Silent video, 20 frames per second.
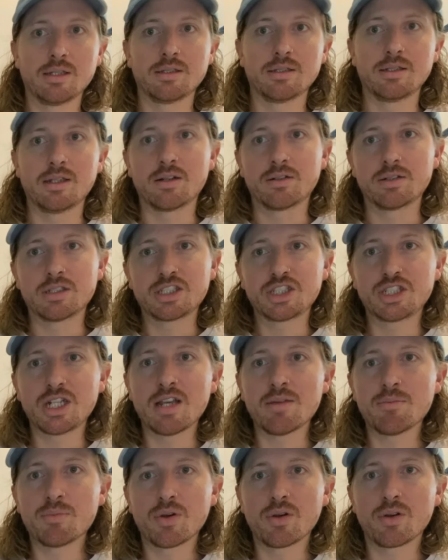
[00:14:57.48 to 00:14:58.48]
Now,
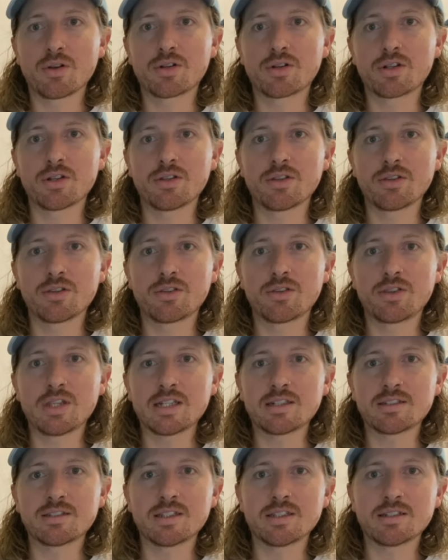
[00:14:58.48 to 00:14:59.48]
Schanberg
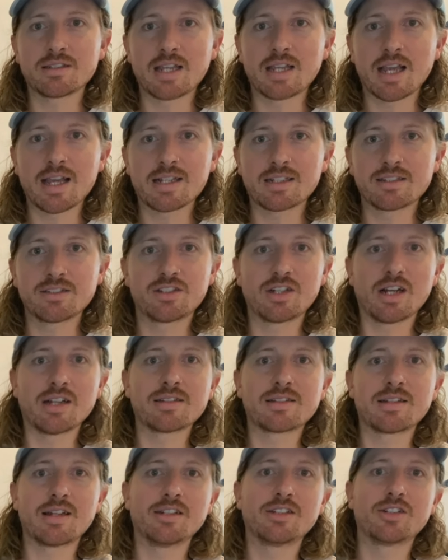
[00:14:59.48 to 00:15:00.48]
thinks it takes
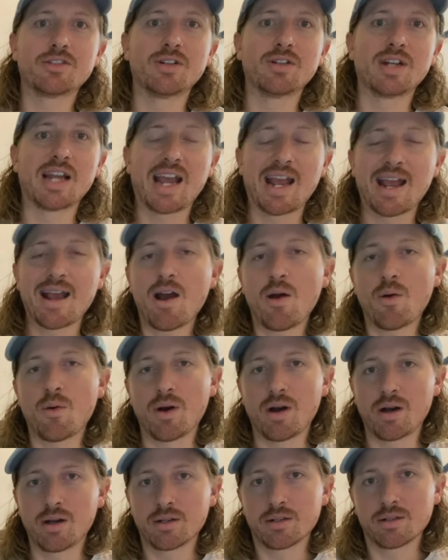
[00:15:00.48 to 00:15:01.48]
just under an
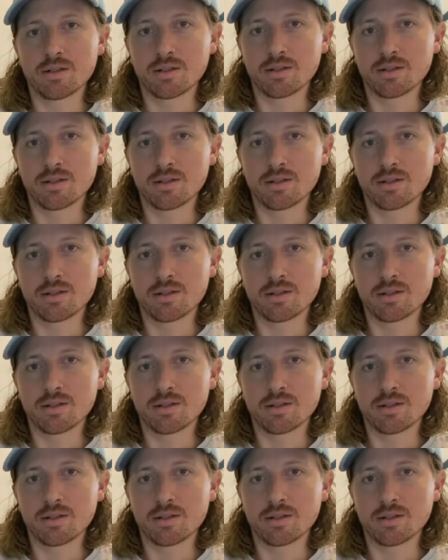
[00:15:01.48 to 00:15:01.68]
hour